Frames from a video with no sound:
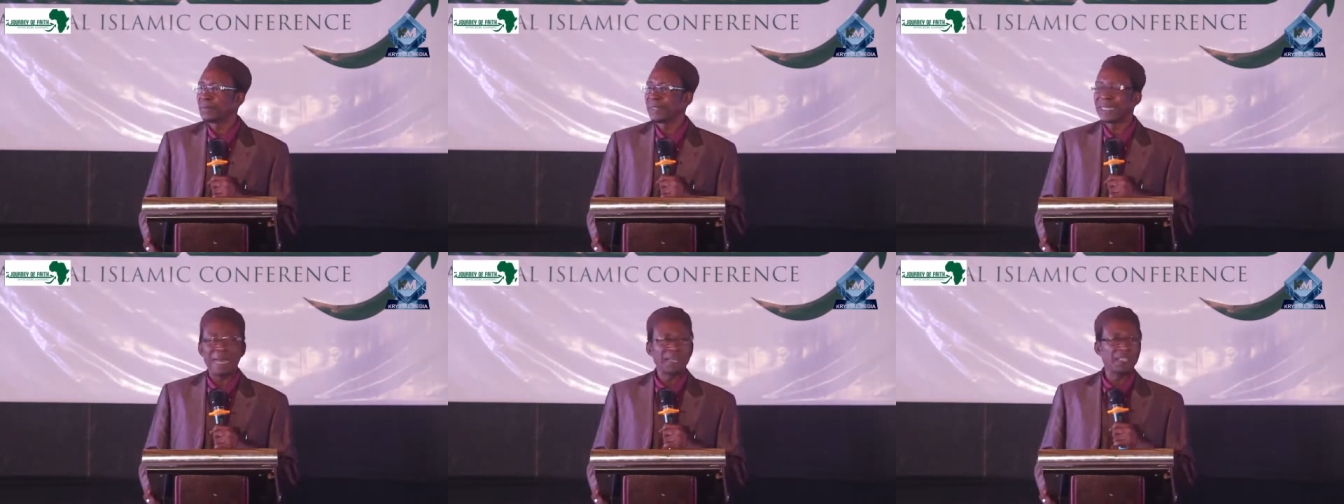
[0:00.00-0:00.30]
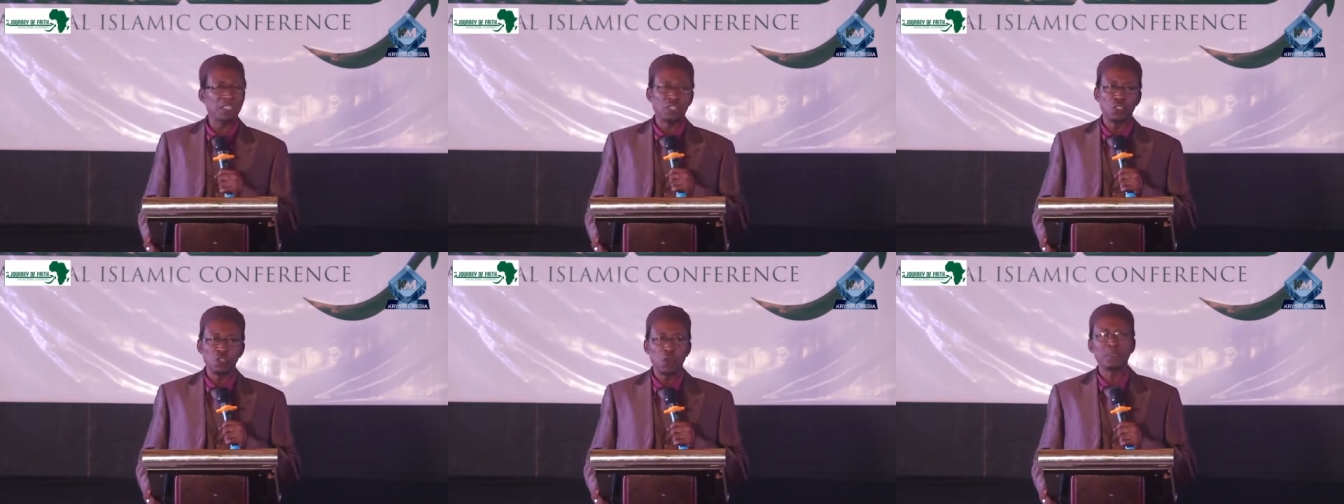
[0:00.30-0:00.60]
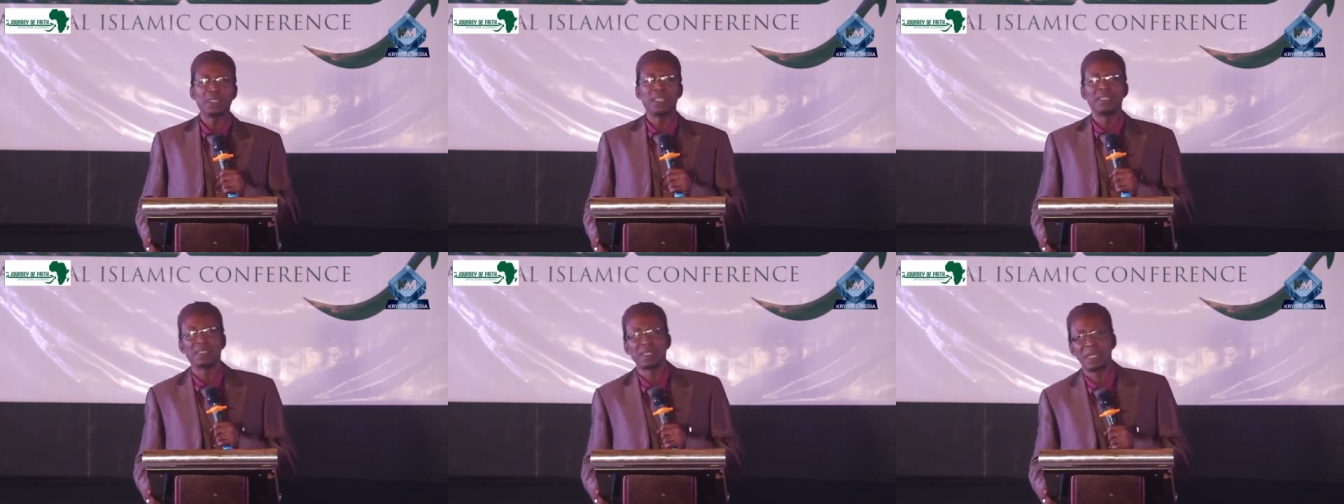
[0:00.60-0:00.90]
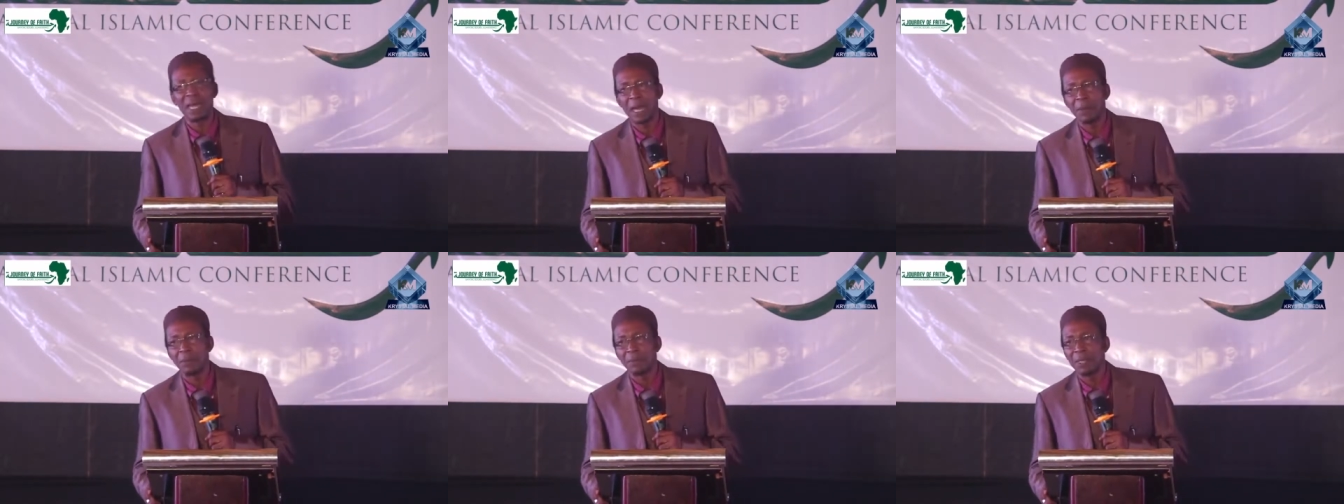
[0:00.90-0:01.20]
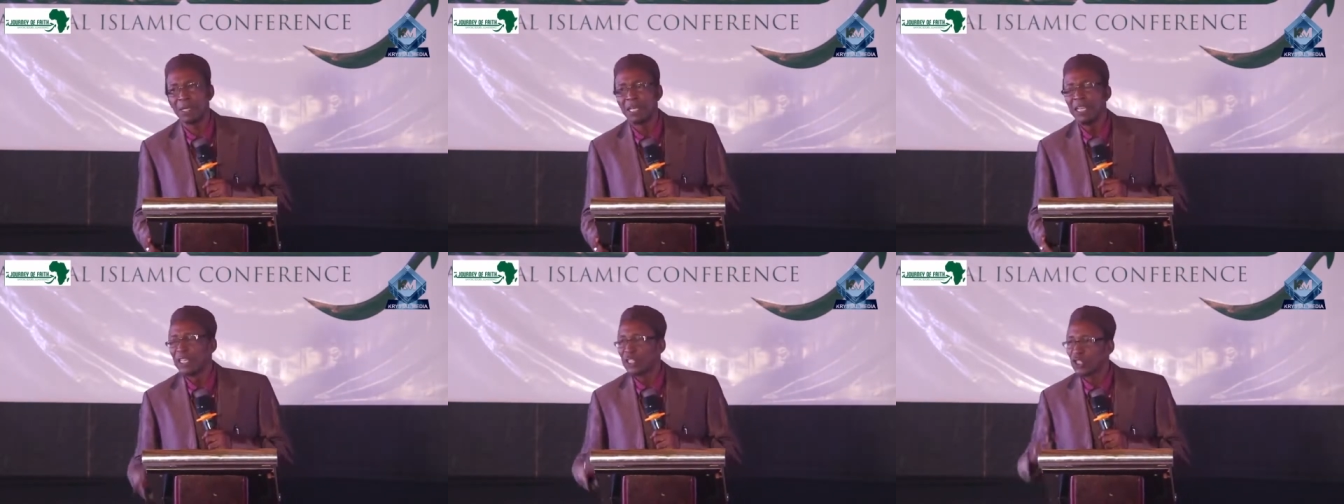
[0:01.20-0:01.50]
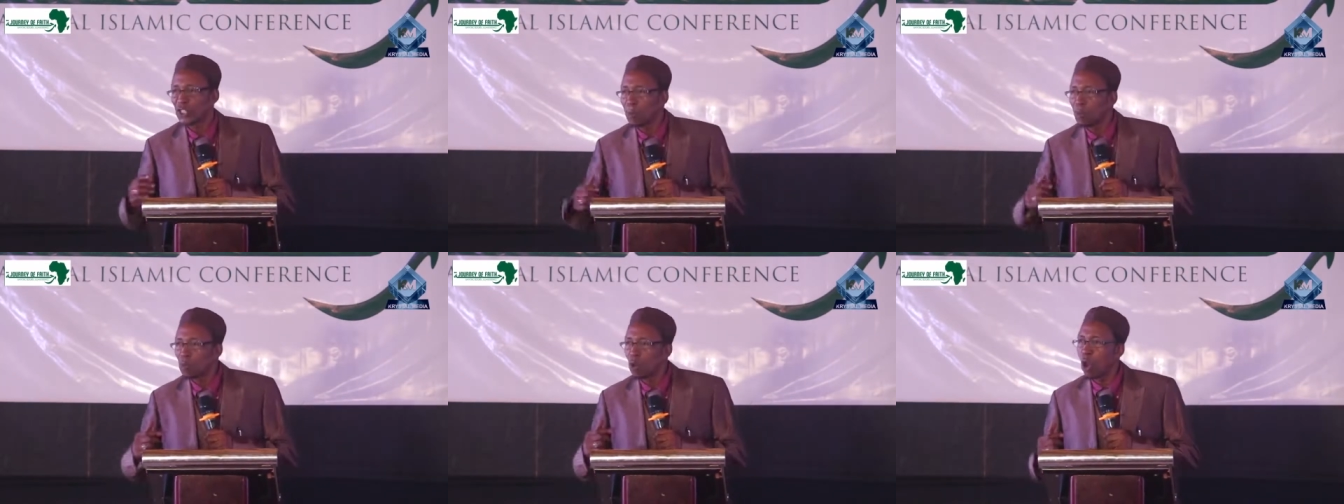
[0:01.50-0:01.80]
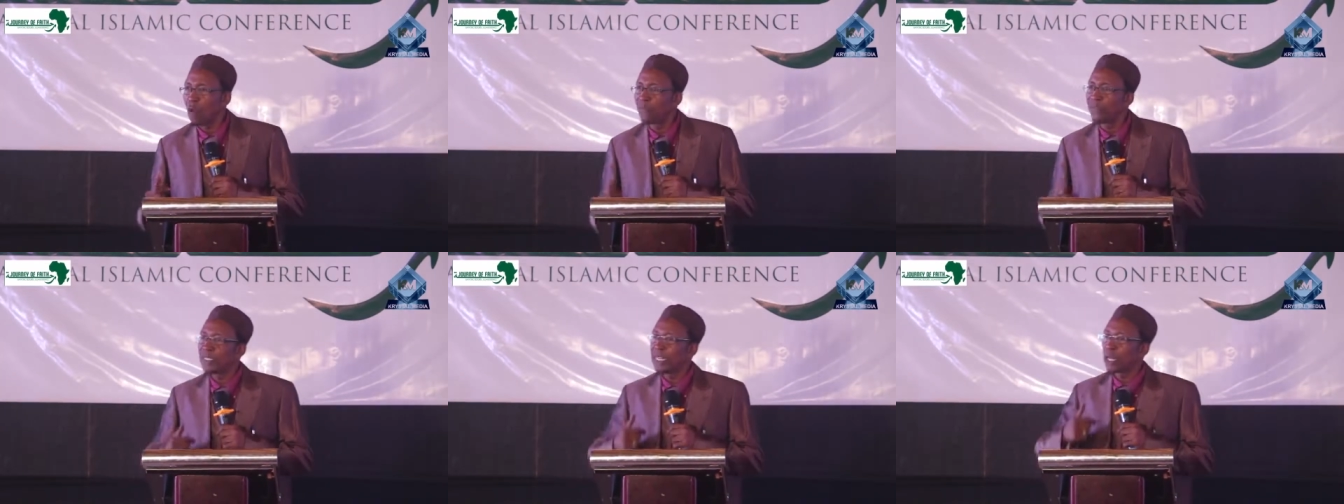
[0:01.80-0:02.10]
That is not Islam. Some
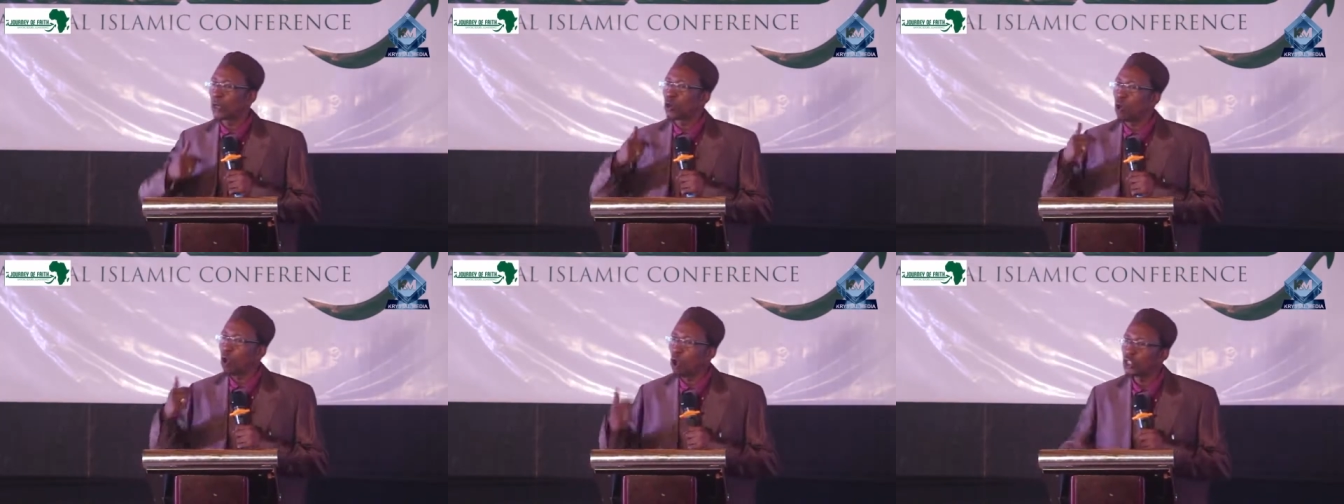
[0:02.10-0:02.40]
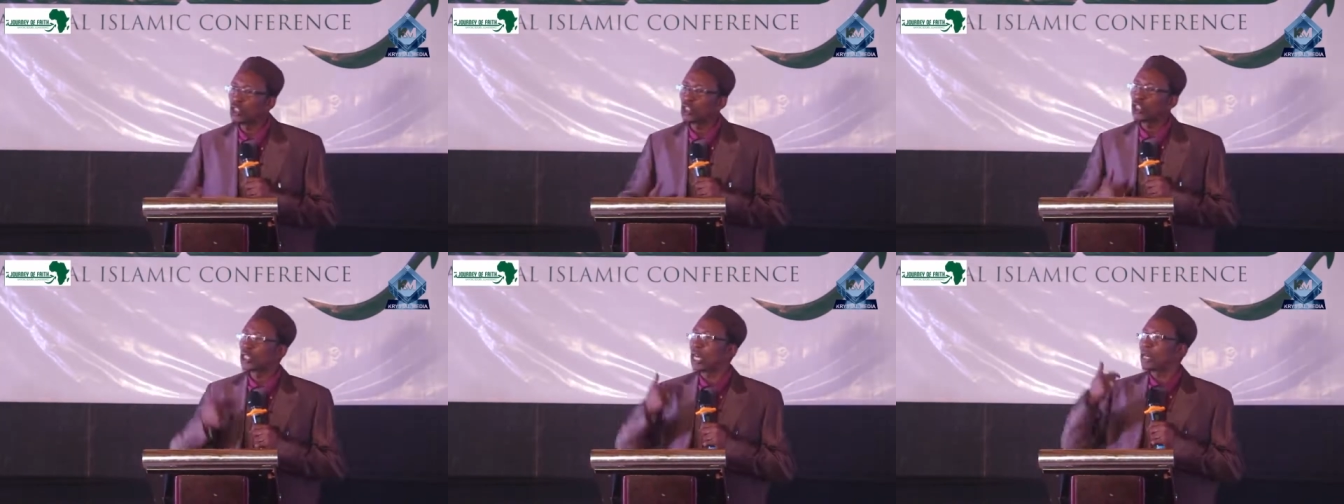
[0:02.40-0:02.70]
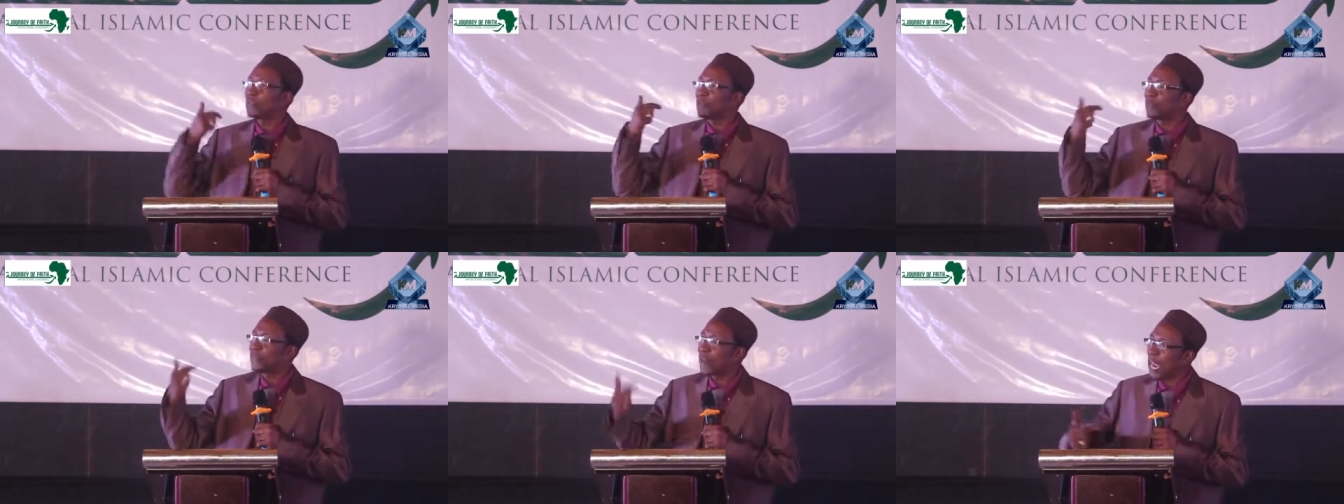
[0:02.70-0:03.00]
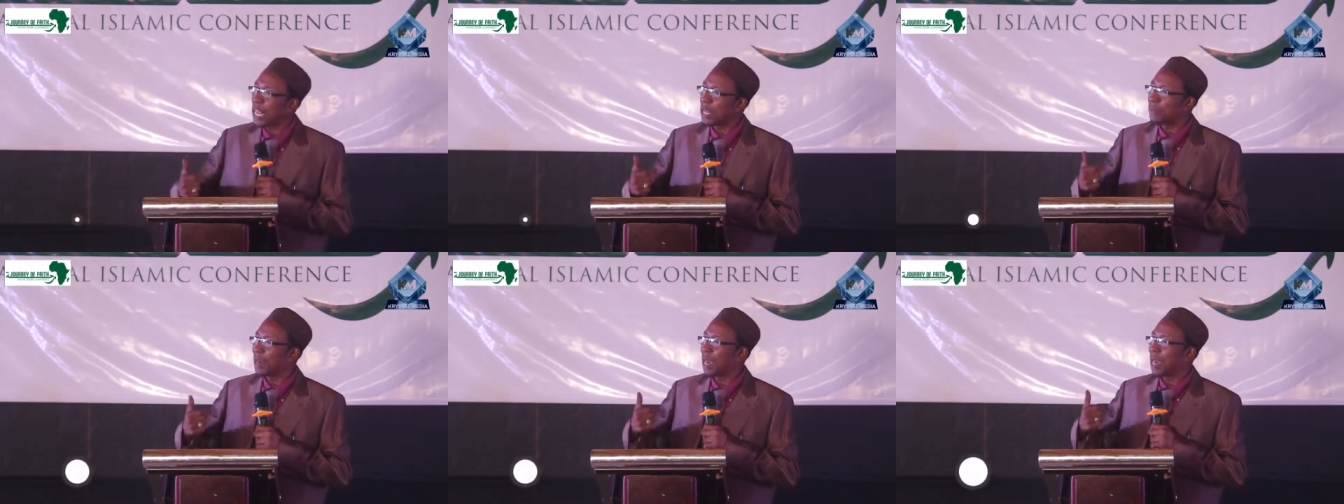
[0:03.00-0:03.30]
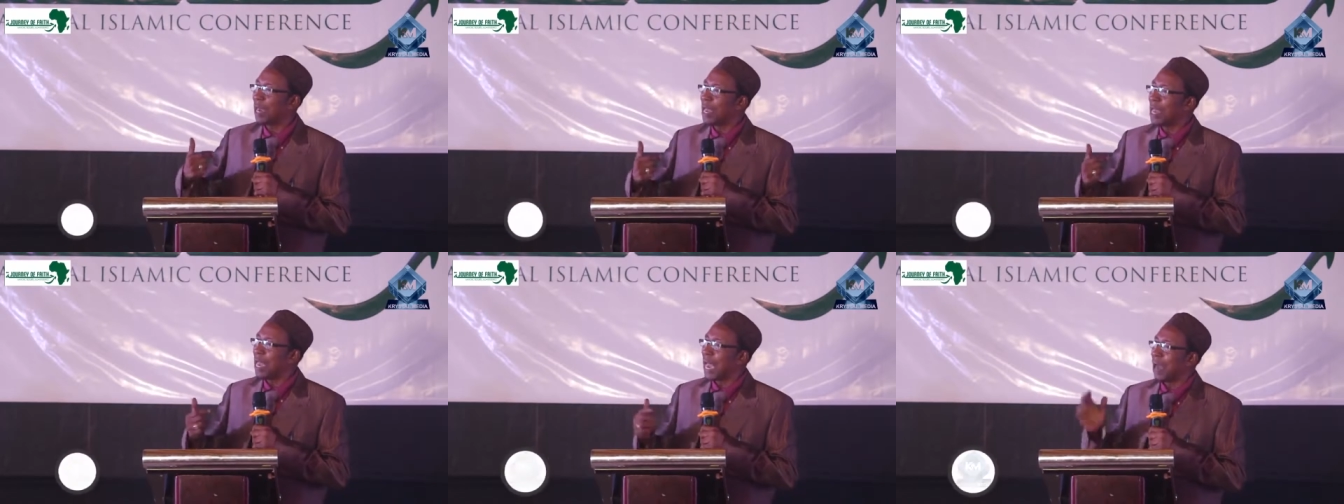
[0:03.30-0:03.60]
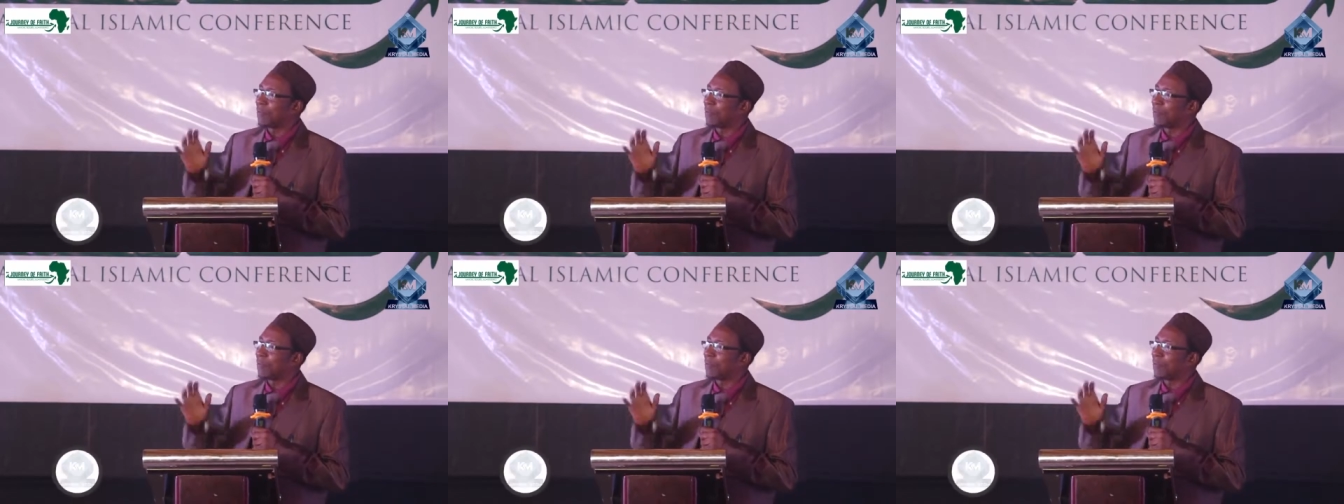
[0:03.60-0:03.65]
of the cultural fiber